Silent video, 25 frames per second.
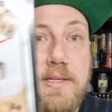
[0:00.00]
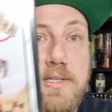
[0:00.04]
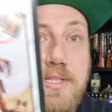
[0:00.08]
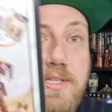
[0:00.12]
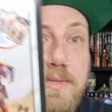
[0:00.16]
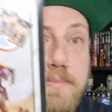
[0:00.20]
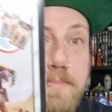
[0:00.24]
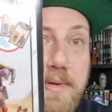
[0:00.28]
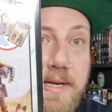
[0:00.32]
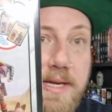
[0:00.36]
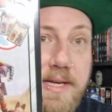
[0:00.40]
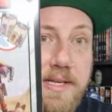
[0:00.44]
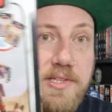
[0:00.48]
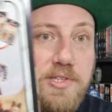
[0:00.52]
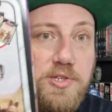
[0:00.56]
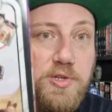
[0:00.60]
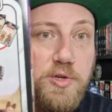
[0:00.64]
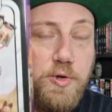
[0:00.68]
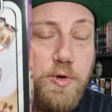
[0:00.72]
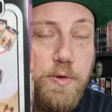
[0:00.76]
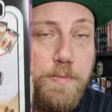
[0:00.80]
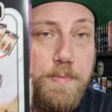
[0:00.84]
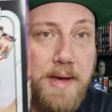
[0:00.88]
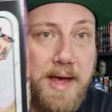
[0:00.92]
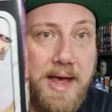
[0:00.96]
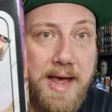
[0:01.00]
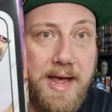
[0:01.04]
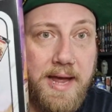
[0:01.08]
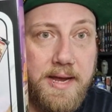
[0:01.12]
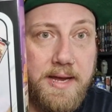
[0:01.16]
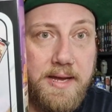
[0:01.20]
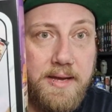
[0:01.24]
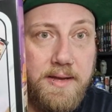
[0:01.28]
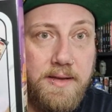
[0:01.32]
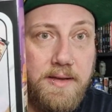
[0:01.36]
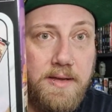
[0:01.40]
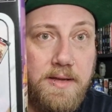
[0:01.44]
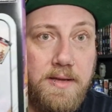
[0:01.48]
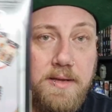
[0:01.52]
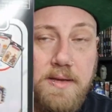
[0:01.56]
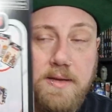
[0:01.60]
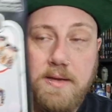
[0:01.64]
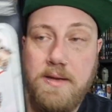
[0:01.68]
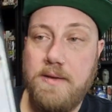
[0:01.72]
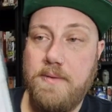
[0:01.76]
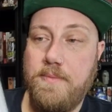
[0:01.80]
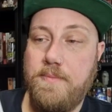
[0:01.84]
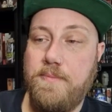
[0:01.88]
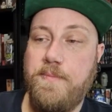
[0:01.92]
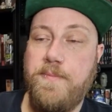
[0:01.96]
Sabine 2-pack.
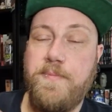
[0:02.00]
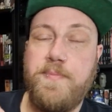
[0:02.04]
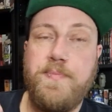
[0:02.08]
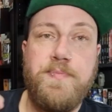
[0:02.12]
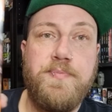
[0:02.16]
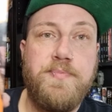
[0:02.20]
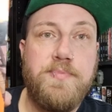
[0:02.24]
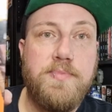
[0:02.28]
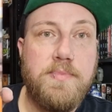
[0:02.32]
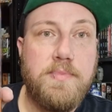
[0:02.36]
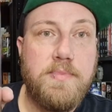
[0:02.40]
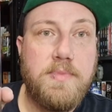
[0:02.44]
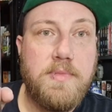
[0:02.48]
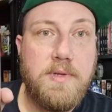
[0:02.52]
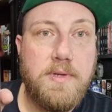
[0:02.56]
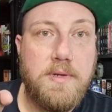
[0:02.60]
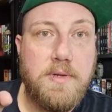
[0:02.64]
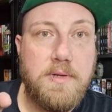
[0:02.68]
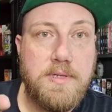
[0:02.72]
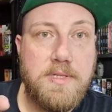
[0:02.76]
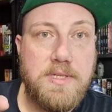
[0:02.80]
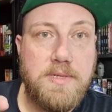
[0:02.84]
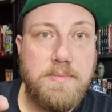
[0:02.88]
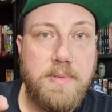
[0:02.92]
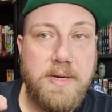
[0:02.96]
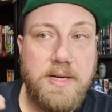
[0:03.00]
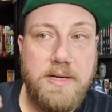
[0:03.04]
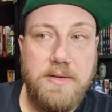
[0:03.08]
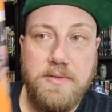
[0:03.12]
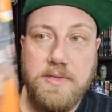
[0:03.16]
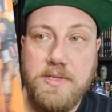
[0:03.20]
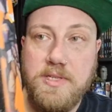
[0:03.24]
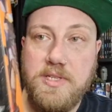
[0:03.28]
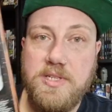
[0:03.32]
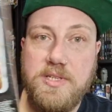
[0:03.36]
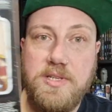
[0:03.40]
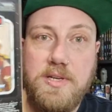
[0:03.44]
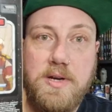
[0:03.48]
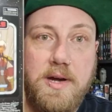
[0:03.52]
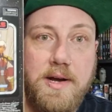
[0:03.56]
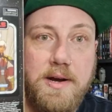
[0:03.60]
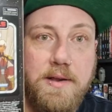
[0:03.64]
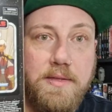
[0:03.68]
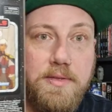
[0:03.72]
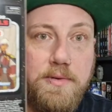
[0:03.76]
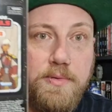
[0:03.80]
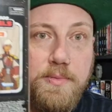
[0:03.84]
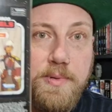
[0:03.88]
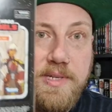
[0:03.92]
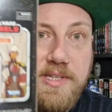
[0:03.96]
I mean on the side. I
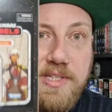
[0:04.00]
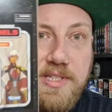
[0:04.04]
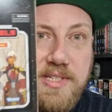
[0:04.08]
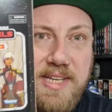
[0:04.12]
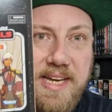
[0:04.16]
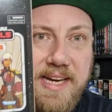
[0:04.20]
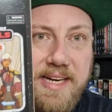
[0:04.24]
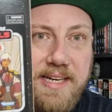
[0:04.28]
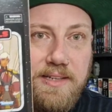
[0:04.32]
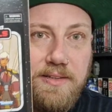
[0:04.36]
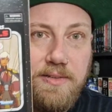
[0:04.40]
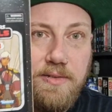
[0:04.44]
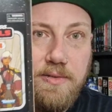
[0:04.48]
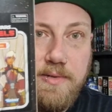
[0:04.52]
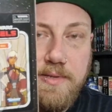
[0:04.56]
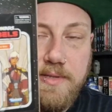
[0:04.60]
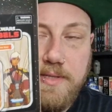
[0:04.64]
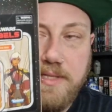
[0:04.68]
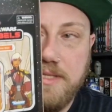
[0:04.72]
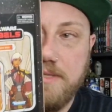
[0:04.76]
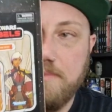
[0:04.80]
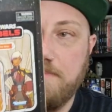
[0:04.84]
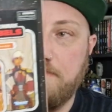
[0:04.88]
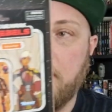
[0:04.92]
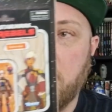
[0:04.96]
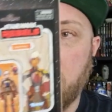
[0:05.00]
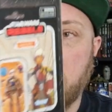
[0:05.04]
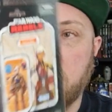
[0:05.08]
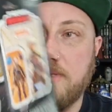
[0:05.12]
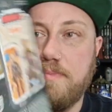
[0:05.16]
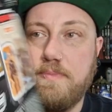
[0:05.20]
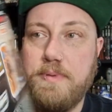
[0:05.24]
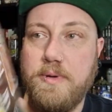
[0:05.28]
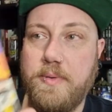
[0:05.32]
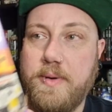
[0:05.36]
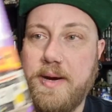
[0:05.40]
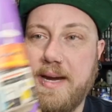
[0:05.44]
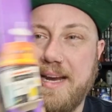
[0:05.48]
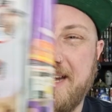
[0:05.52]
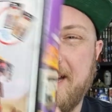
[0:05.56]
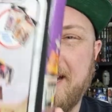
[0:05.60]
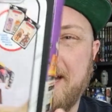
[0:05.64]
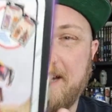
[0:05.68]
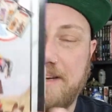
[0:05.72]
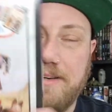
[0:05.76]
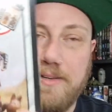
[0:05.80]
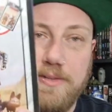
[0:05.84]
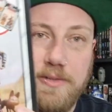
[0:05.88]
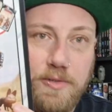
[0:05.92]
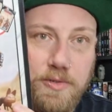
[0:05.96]
thought we'd just take a look at this box, but we're going to
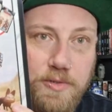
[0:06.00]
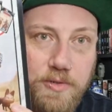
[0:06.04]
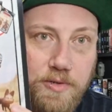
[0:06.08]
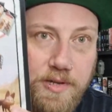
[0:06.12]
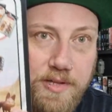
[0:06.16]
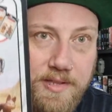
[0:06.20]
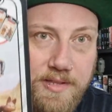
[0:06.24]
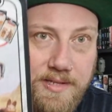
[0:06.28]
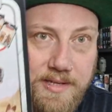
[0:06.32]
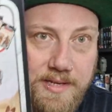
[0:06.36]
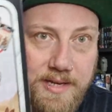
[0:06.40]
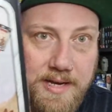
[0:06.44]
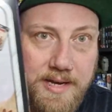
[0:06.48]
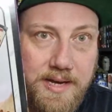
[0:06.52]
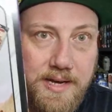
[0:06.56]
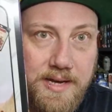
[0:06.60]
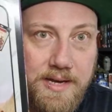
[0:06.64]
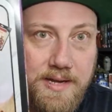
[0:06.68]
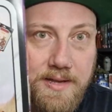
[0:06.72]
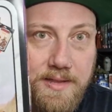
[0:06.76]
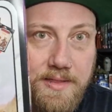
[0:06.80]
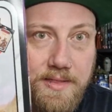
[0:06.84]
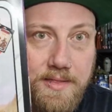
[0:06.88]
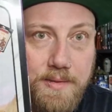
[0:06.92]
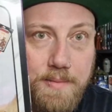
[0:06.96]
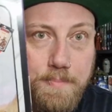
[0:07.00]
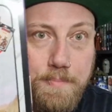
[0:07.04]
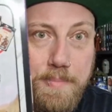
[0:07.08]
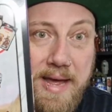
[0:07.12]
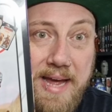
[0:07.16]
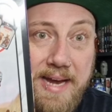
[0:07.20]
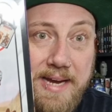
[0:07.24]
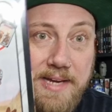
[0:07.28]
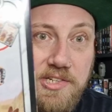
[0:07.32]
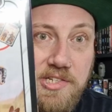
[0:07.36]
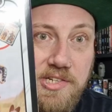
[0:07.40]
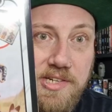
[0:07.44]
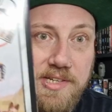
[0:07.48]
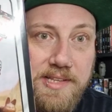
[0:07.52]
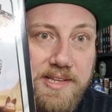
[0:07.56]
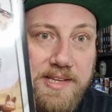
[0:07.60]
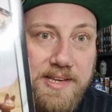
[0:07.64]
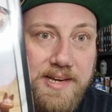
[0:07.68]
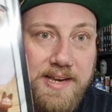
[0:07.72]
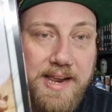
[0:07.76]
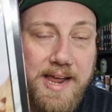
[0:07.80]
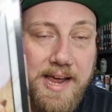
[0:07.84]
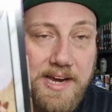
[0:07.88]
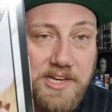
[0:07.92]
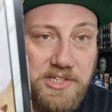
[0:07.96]
get a good look at the uh, the packaging that
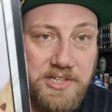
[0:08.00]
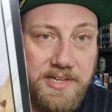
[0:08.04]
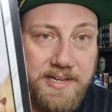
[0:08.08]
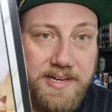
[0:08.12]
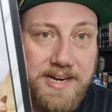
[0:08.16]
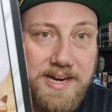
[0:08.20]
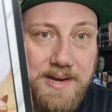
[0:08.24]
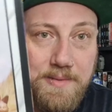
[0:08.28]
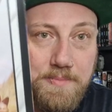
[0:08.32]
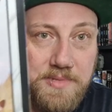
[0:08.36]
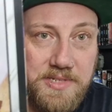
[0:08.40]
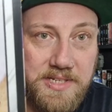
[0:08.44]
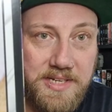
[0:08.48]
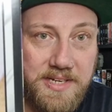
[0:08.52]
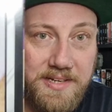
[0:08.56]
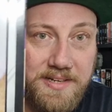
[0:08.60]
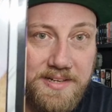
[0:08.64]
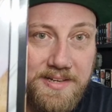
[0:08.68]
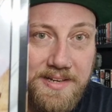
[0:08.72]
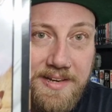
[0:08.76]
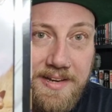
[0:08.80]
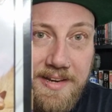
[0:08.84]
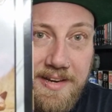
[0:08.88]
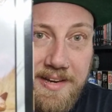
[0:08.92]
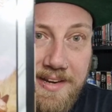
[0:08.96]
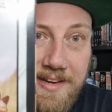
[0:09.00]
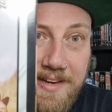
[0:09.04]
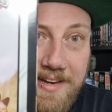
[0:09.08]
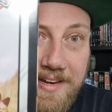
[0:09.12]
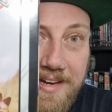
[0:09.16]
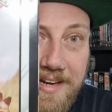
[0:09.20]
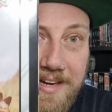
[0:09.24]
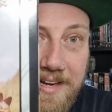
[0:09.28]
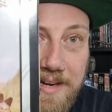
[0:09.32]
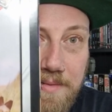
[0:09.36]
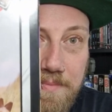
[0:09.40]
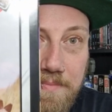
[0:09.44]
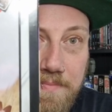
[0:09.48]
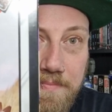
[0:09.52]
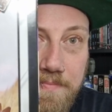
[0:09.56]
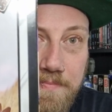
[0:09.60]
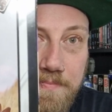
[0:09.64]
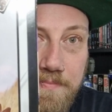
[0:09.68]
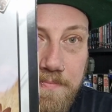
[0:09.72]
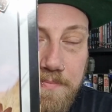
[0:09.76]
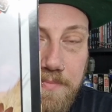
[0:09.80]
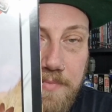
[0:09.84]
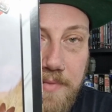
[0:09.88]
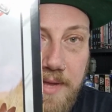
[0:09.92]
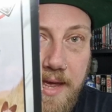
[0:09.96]
it actually comes in. Um,
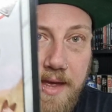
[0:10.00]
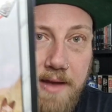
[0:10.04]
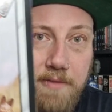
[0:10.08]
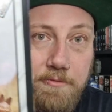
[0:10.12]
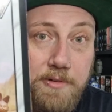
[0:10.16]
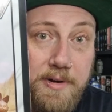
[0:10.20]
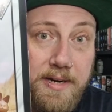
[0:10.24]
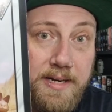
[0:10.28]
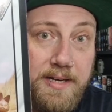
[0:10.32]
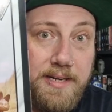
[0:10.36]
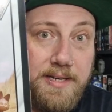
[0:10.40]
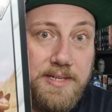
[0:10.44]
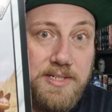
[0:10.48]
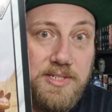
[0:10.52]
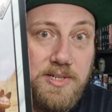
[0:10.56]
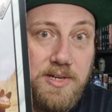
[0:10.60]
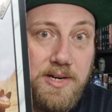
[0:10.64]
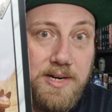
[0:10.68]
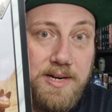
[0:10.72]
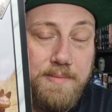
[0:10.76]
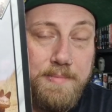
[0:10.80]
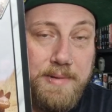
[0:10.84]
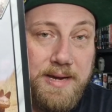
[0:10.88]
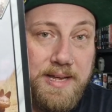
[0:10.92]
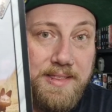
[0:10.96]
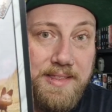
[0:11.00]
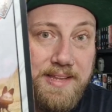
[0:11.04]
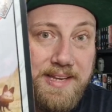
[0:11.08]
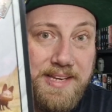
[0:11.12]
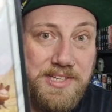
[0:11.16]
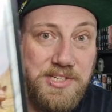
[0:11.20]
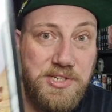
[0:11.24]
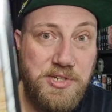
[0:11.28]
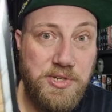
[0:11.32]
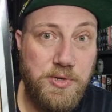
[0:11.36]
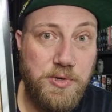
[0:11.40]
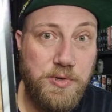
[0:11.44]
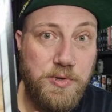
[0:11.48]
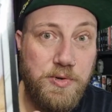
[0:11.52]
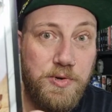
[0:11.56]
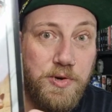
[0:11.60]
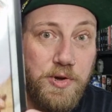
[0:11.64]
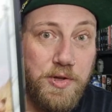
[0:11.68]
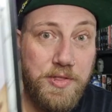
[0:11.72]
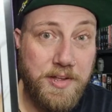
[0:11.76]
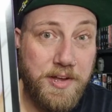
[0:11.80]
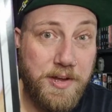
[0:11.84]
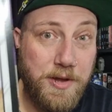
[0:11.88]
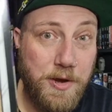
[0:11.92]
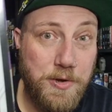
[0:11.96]
yeah, really excited about these two.
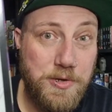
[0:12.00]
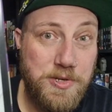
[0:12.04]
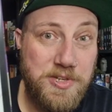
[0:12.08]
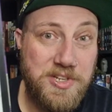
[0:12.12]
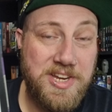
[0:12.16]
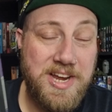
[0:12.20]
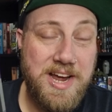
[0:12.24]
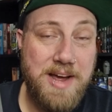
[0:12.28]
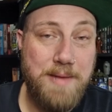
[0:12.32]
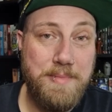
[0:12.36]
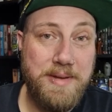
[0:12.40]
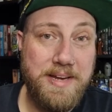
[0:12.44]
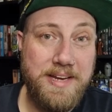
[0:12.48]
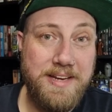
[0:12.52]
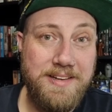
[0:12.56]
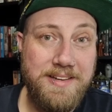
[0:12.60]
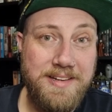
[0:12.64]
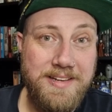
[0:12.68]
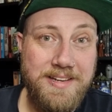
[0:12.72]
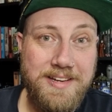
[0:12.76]
Got the Ghost coming.